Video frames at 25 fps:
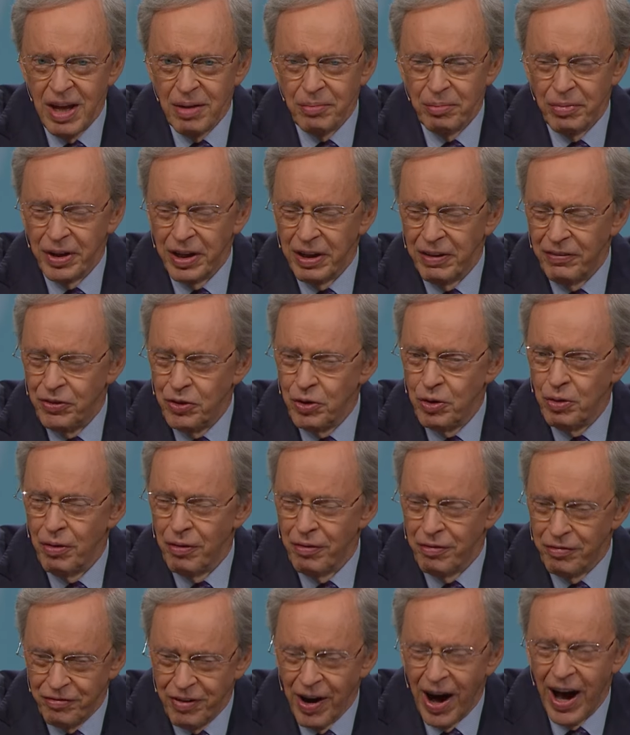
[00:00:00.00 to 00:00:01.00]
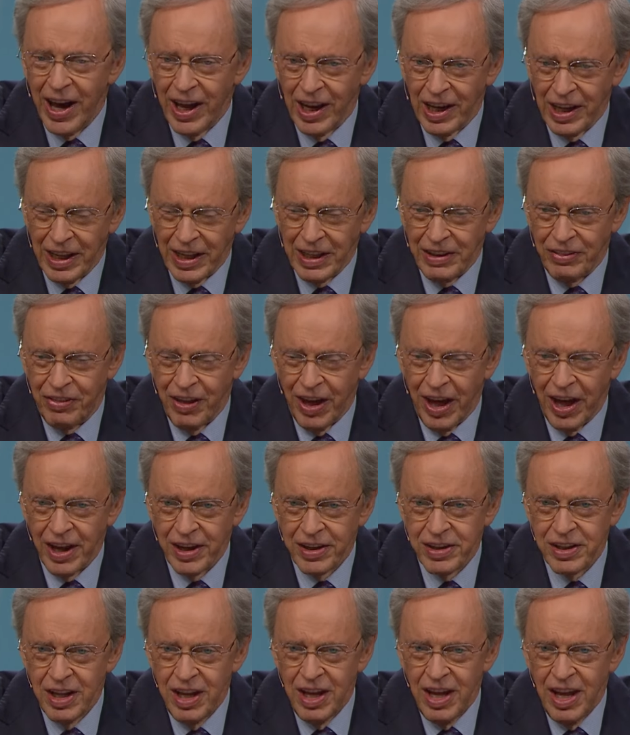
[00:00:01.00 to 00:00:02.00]
But if you violate
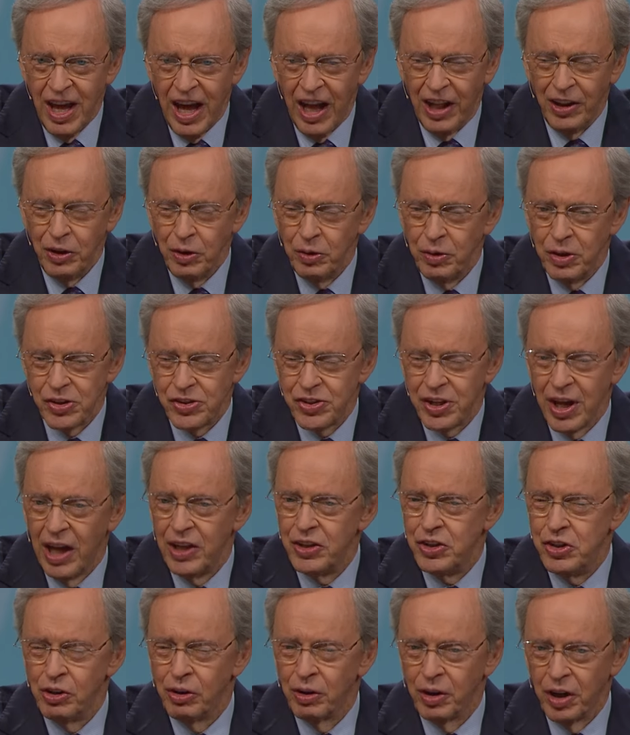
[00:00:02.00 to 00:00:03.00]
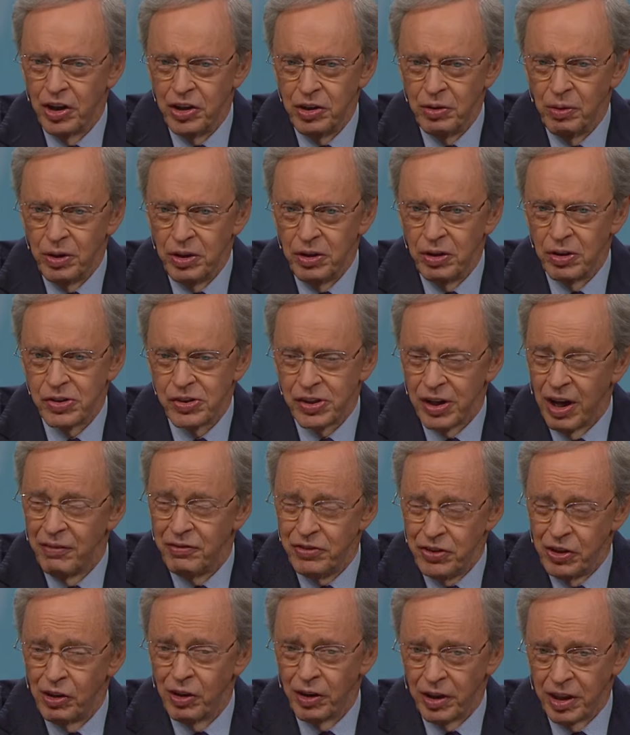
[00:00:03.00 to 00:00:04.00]
that and you decide you're going to do it
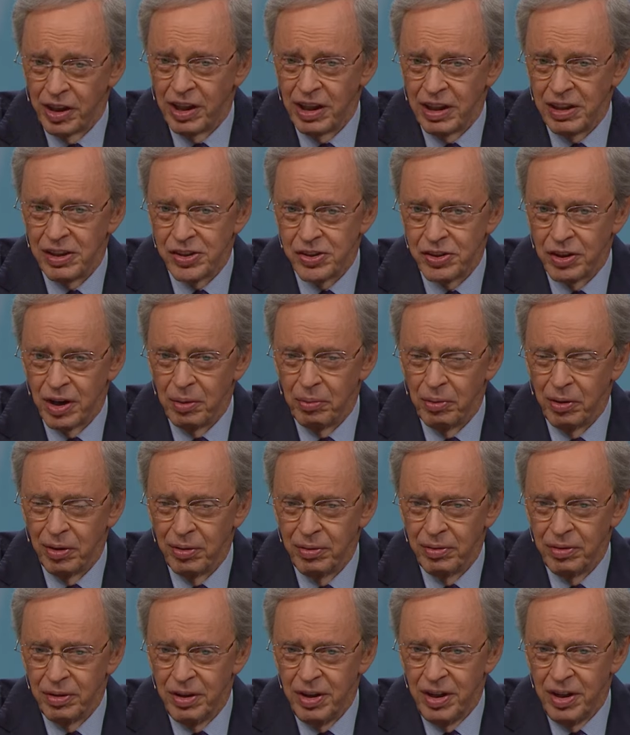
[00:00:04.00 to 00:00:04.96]
yourself, you're going to get in trouble.